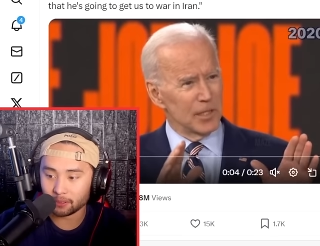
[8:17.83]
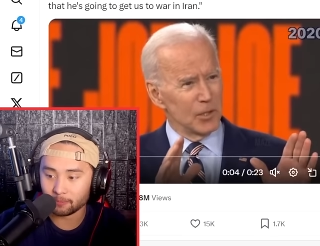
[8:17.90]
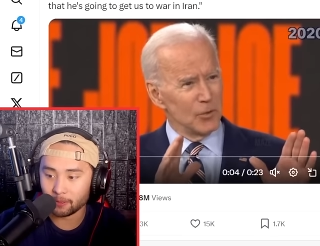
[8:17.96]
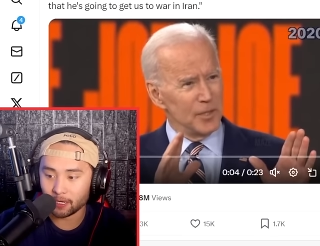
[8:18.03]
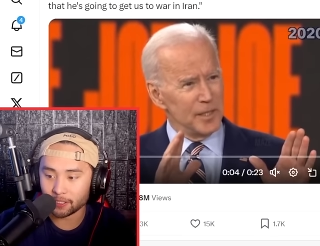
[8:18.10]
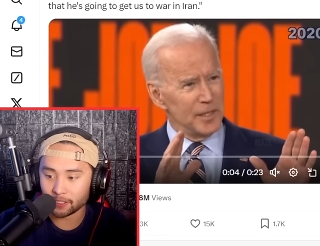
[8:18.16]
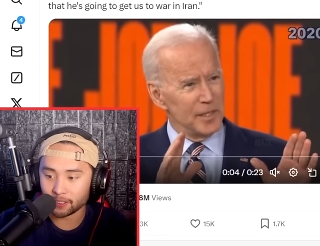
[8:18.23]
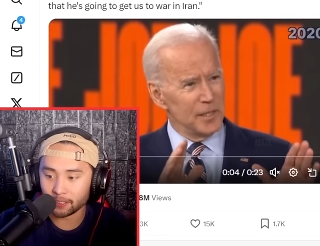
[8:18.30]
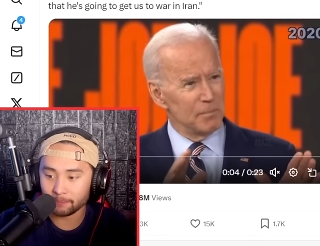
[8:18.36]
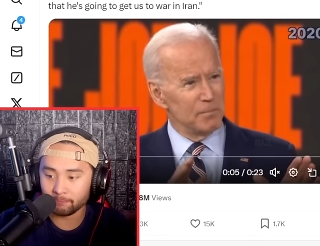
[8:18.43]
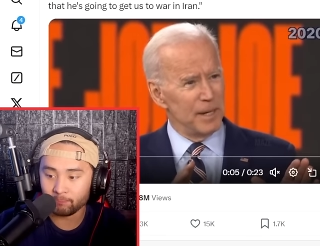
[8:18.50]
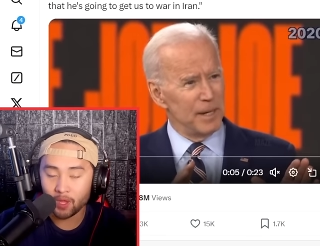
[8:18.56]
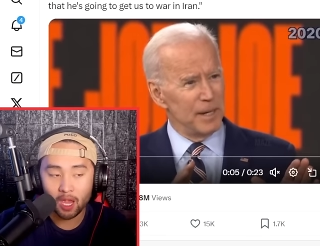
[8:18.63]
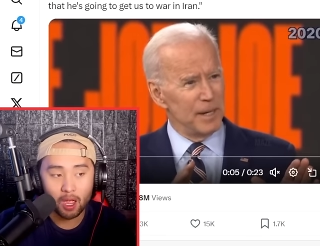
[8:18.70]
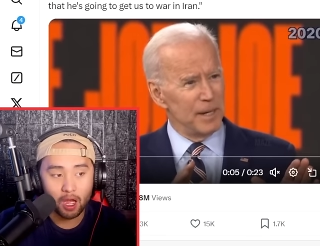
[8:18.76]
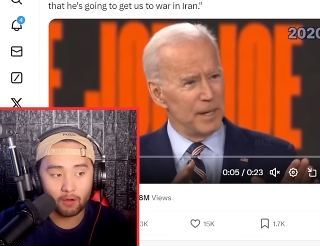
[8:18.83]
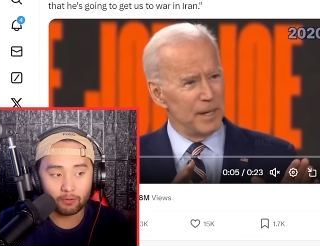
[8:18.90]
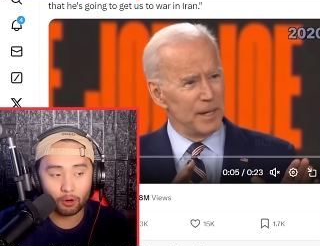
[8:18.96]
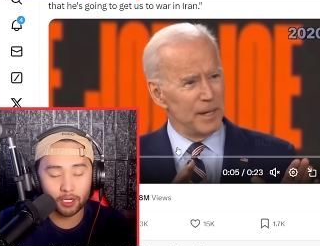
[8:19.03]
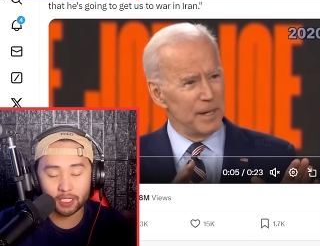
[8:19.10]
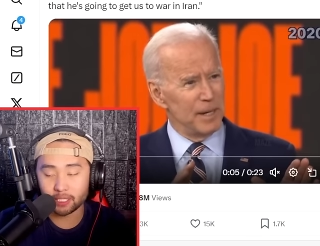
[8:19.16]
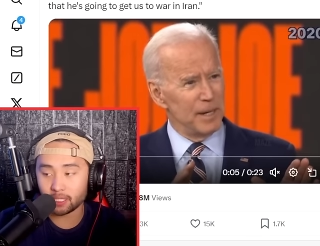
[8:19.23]
Speaker 1: President. Of
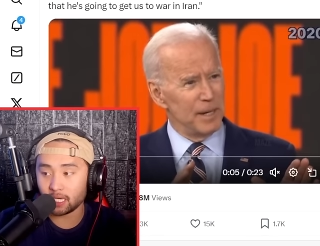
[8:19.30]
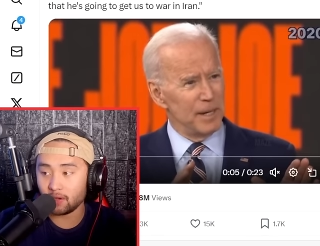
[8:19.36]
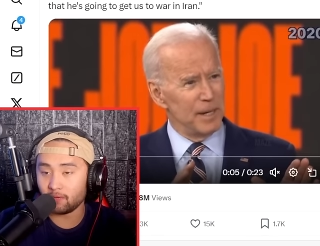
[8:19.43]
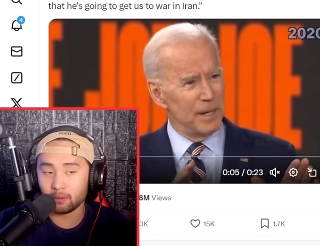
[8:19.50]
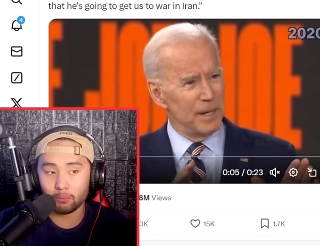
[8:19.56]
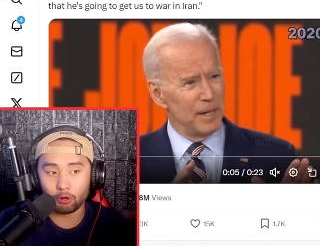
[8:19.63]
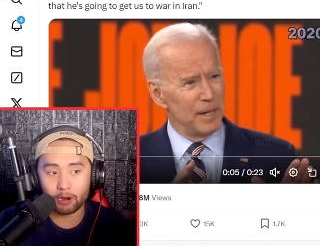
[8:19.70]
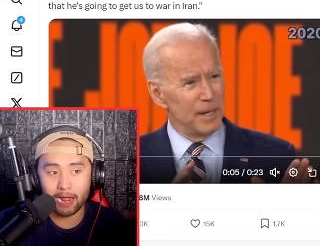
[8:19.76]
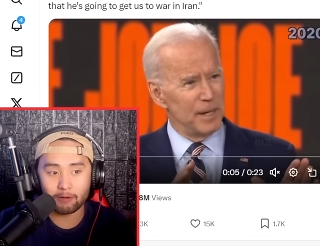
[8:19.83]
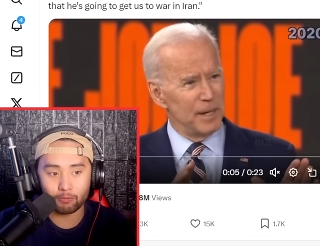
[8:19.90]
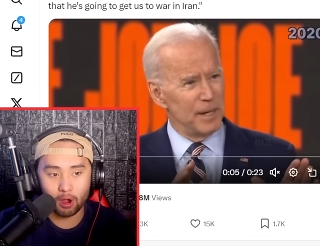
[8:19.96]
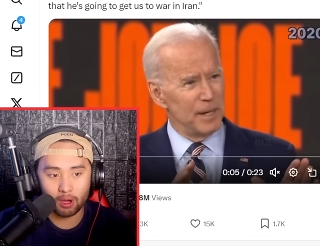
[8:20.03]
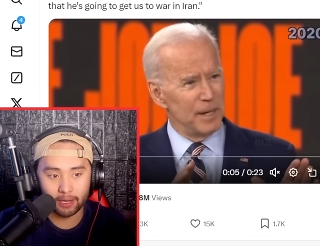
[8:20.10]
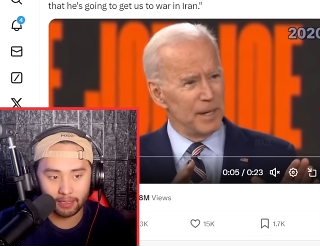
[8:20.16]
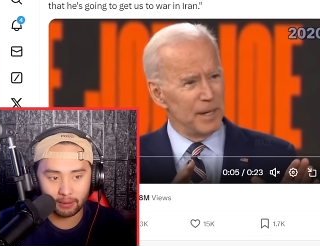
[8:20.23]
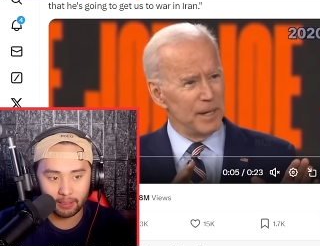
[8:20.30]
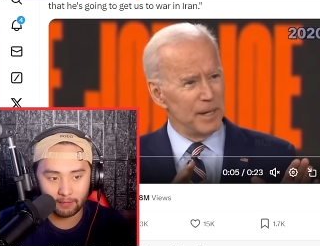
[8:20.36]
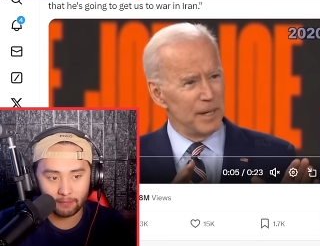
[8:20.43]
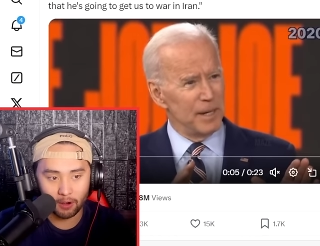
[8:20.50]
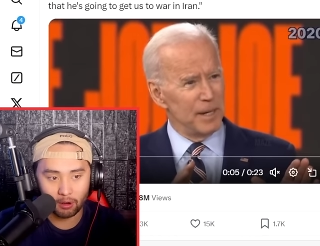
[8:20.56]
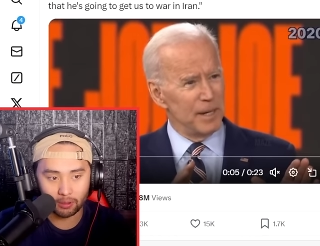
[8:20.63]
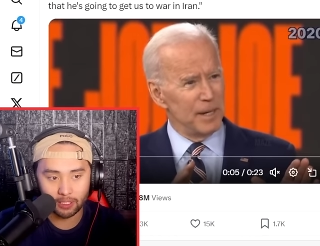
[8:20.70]
course, even more ironically,
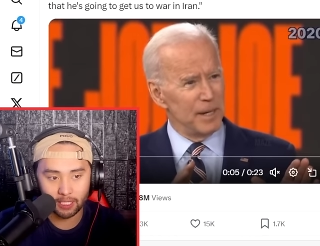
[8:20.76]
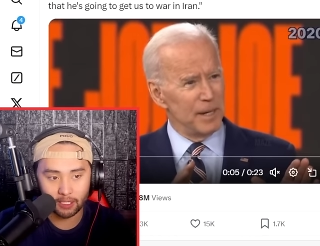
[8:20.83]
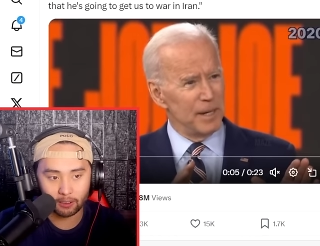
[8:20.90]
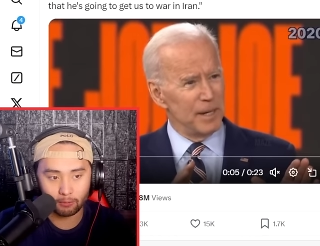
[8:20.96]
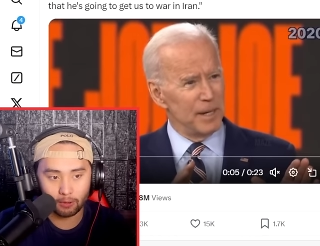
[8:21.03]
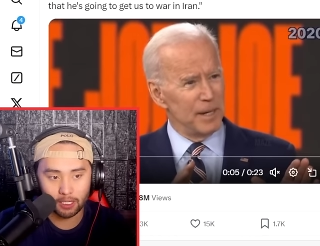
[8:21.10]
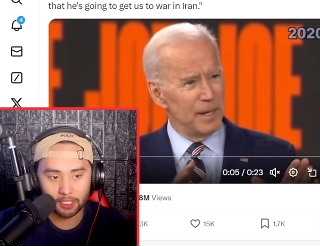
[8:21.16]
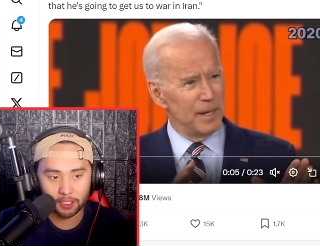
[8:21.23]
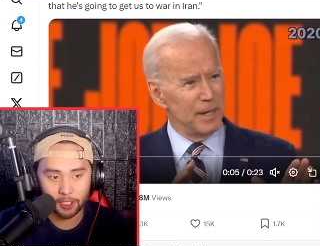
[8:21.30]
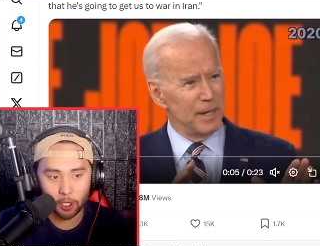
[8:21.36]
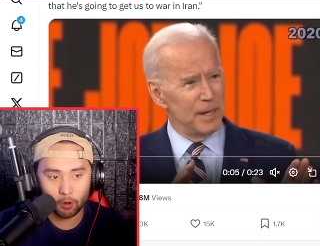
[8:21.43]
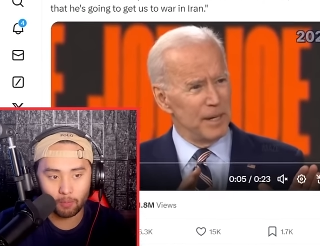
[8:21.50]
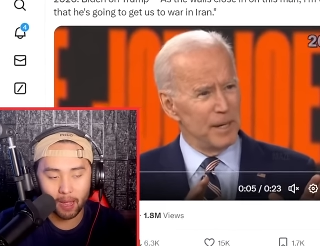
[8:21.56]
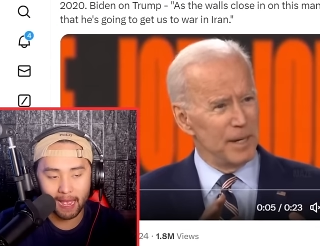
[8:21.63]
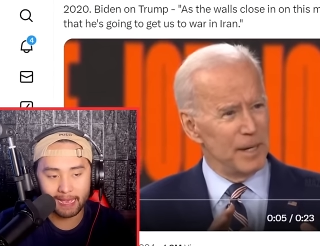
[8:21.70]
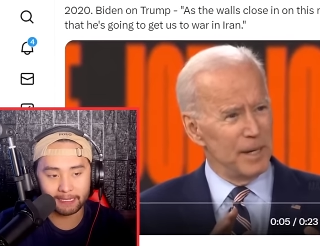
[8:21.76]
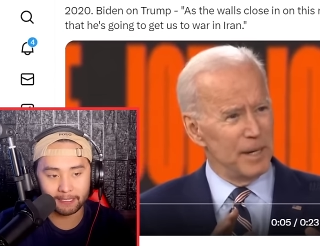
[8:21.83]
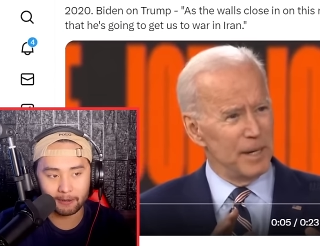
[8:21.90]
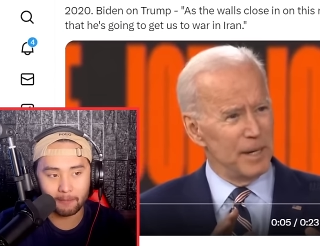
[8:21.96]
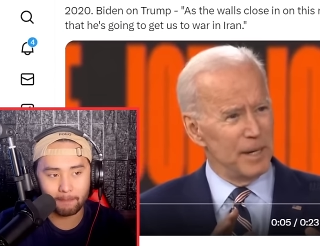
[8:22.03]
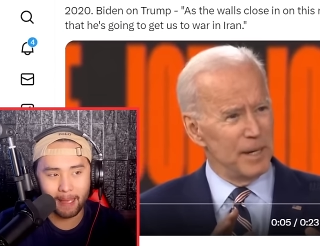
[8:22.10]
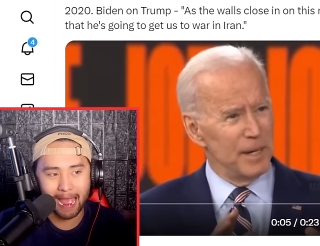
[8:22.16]
folks, here was Joe
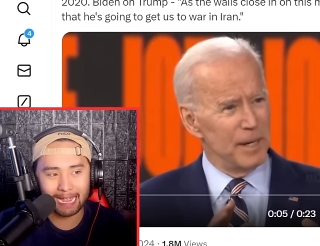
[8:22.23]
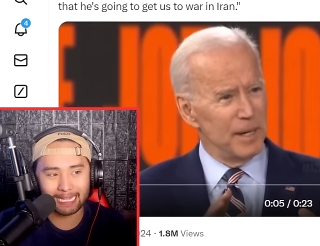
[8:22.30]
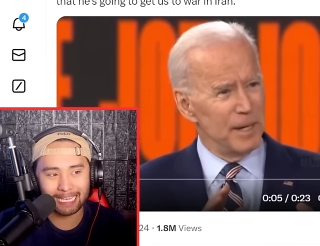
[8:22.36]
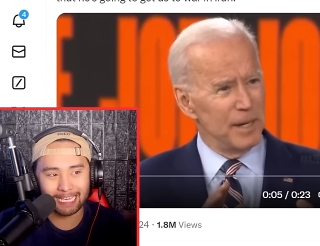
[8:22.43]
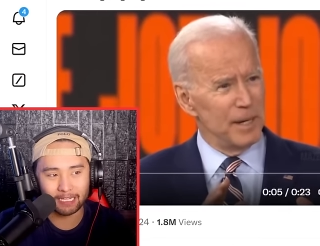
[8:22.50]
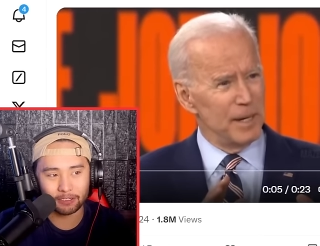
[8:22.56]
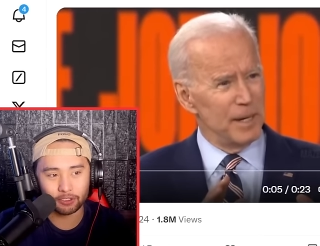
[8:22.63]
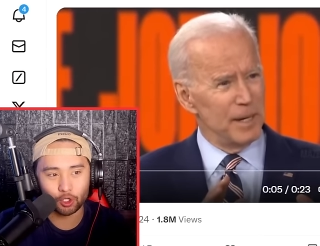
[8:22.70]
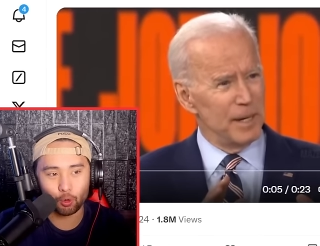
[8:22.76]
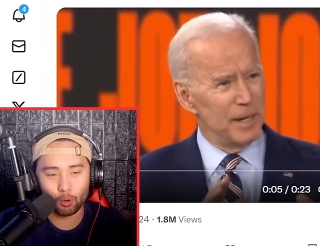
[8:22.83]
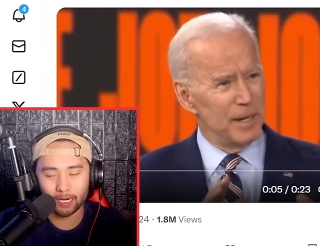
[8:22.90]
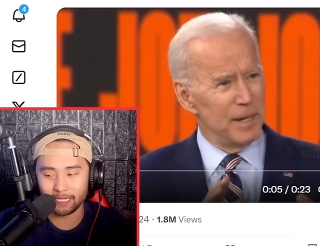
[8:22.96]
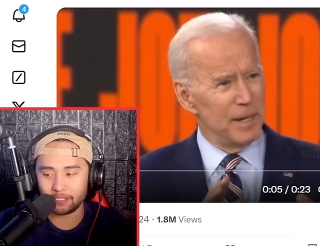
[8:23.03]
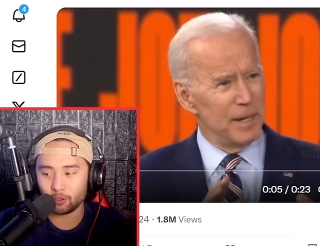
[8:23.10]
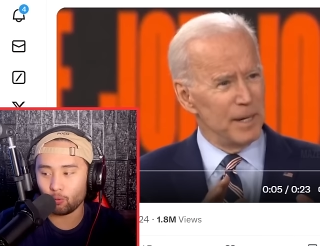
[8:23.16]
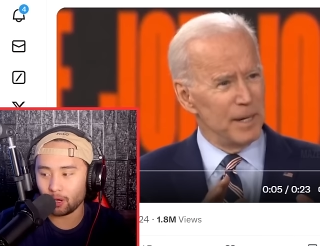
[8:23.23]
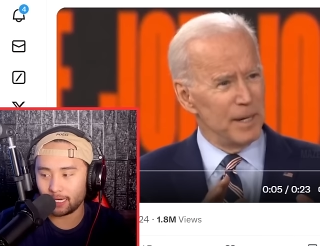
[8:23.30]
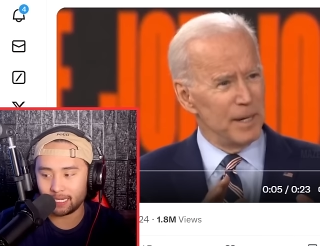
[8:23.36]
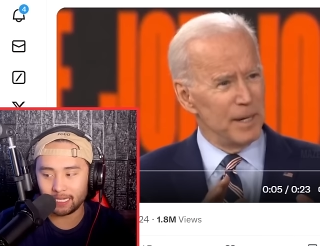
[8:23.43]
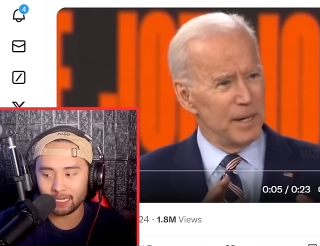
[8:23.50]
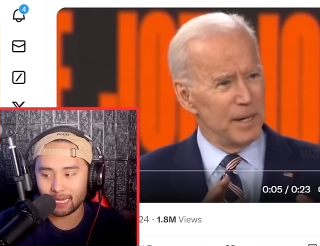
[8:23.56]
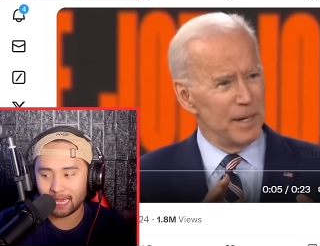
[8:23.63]
Biden back in twenty
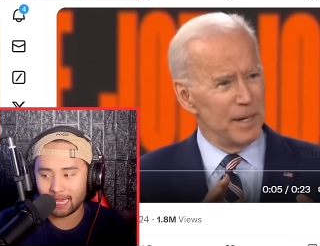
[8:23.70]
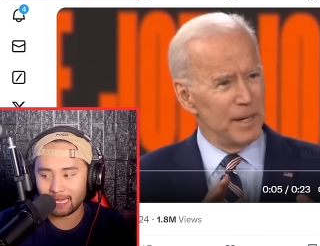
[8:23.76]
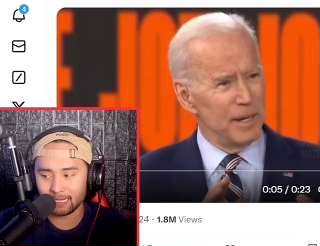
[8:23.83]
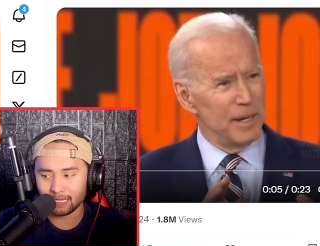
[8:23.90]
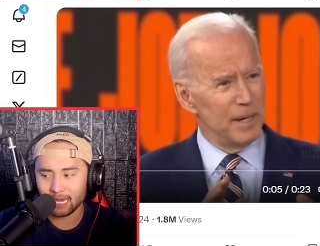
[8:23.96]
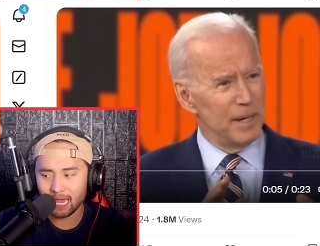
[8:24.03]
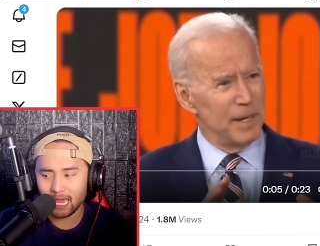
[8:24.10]
twenty, and